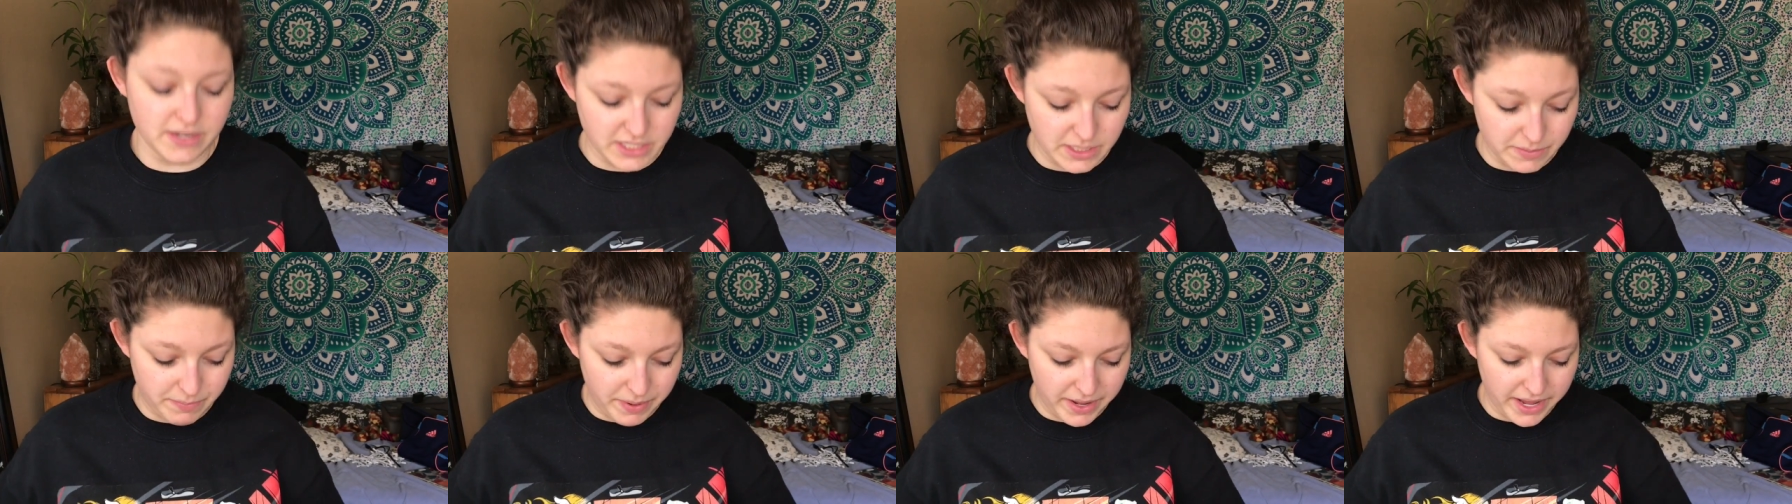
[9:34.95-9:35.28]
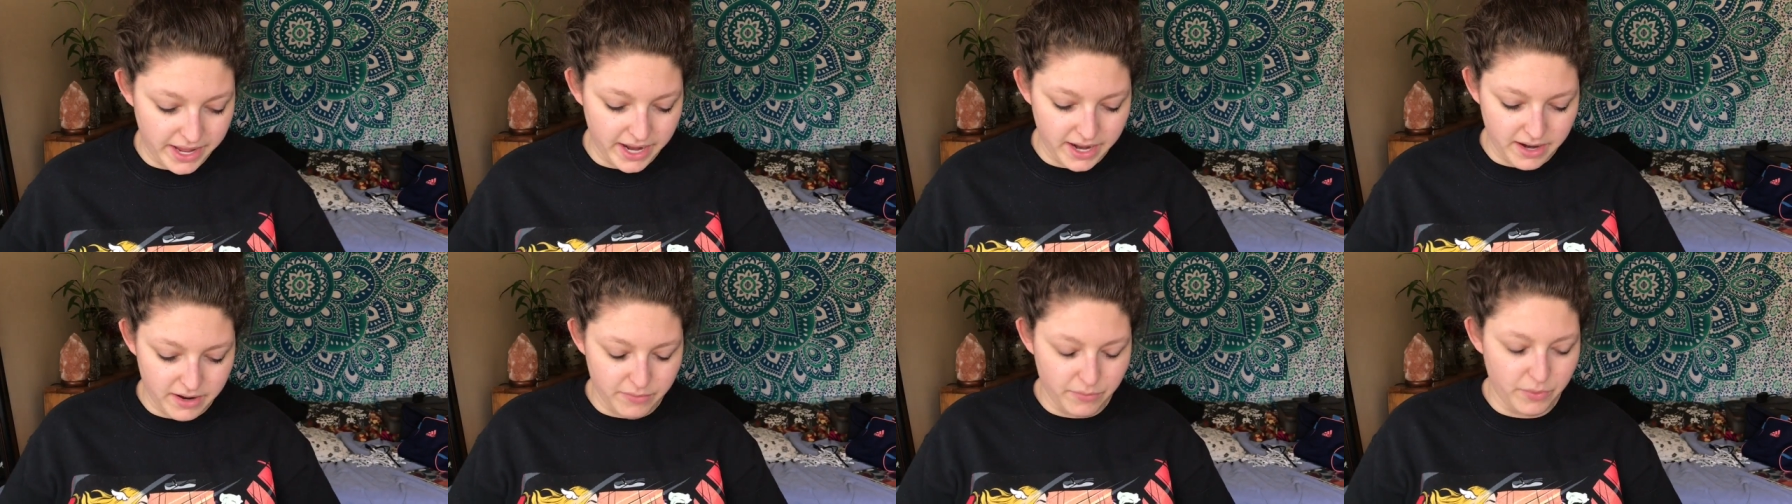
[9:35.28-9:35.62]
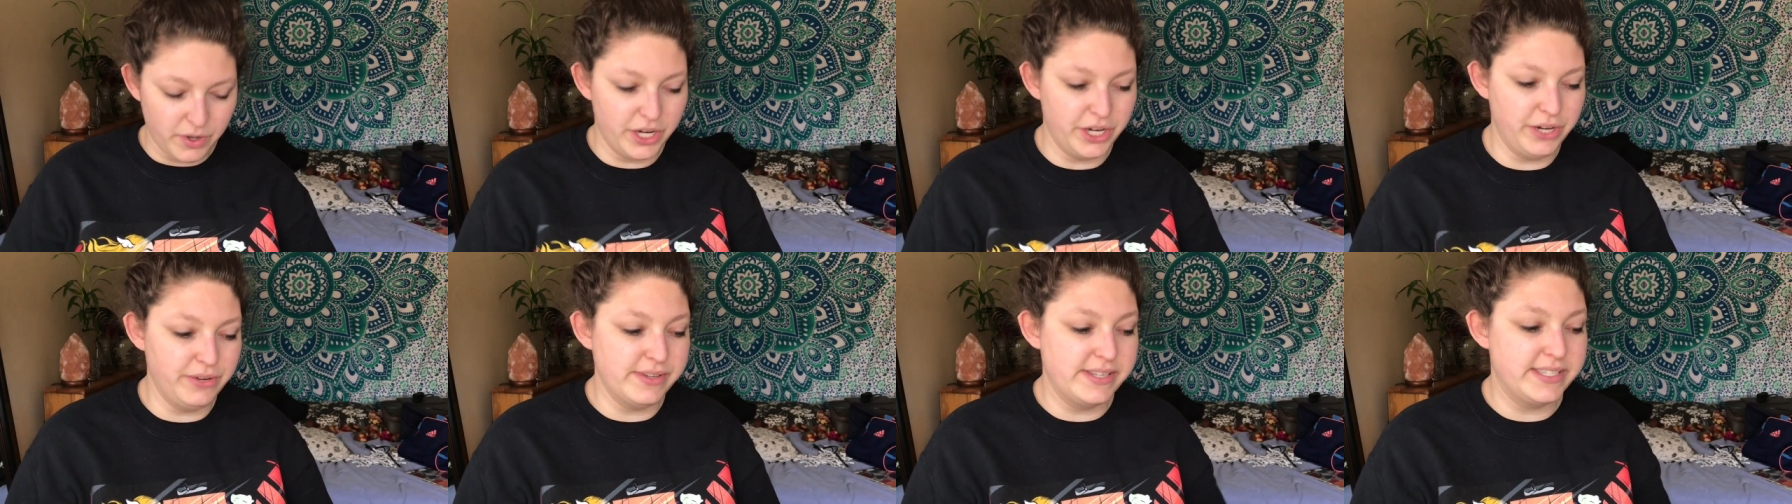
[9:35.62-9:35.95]
to pick
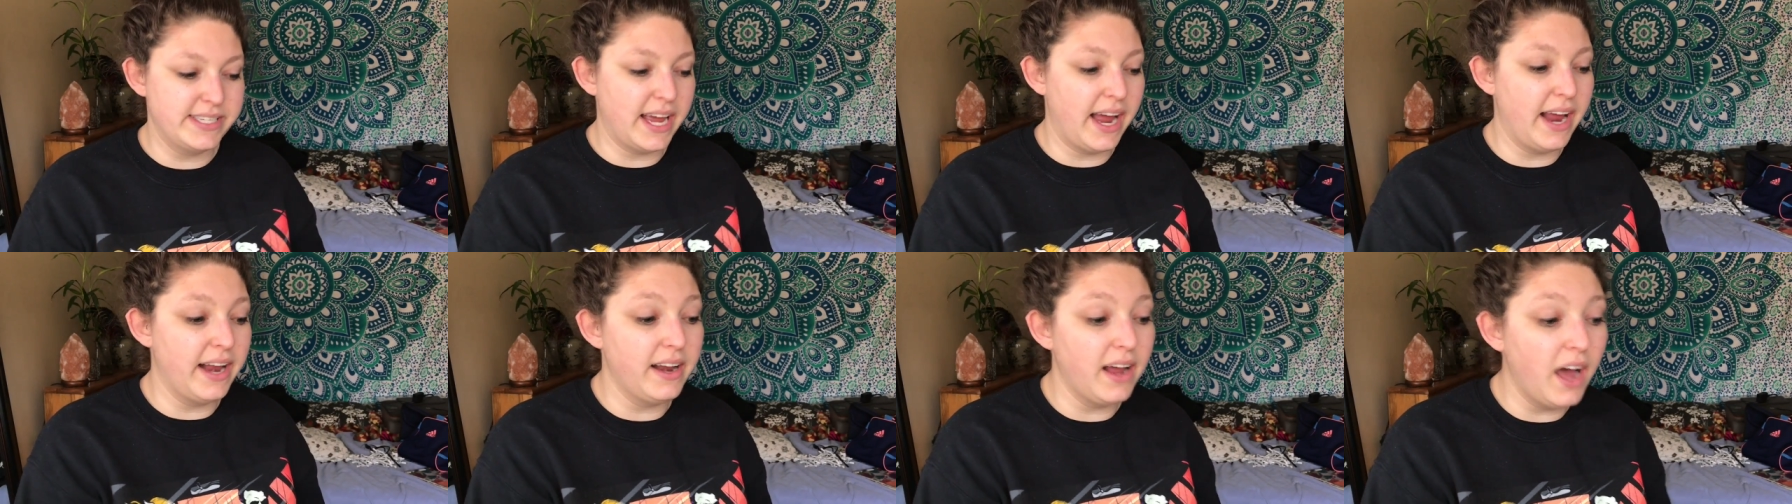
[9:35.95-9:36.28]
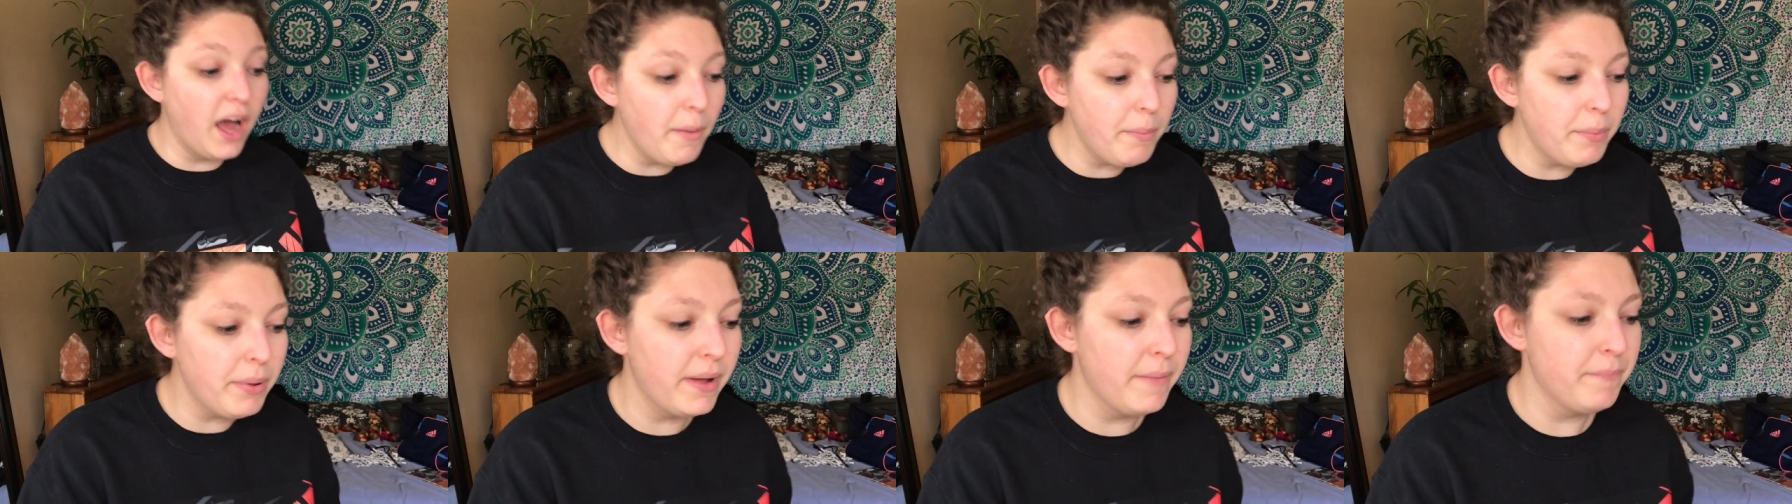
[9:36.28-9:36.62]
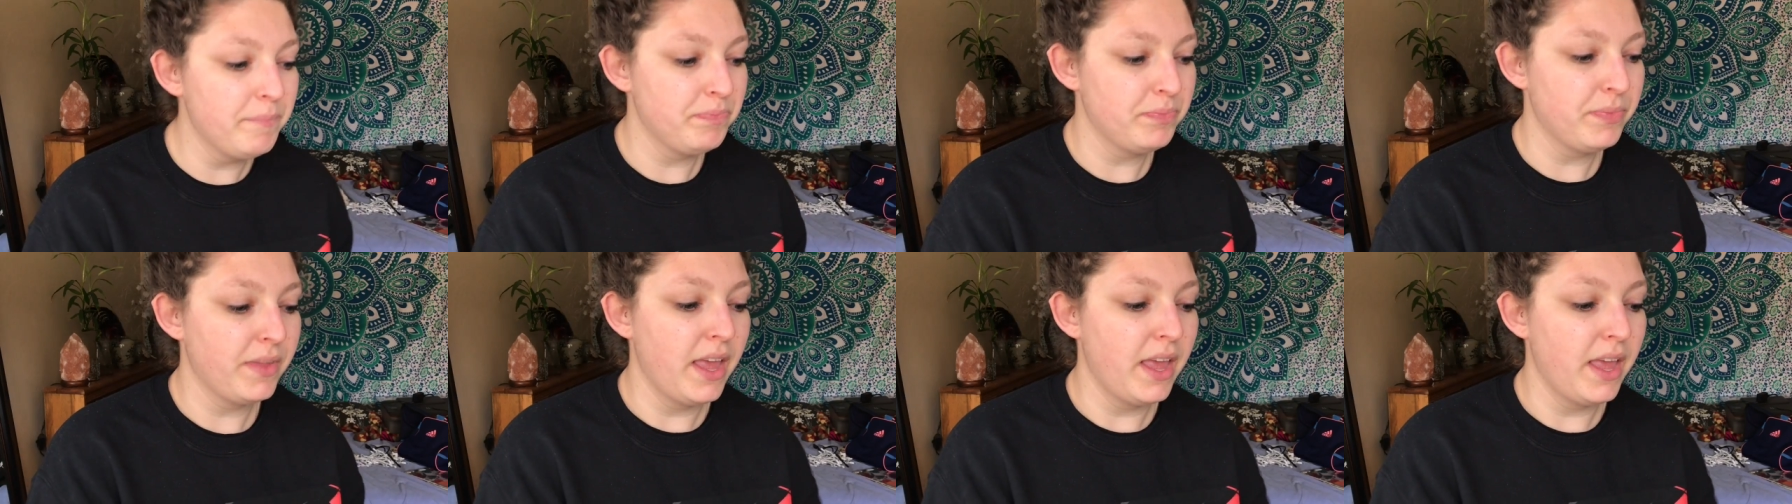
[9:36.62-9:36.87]
when you sign up.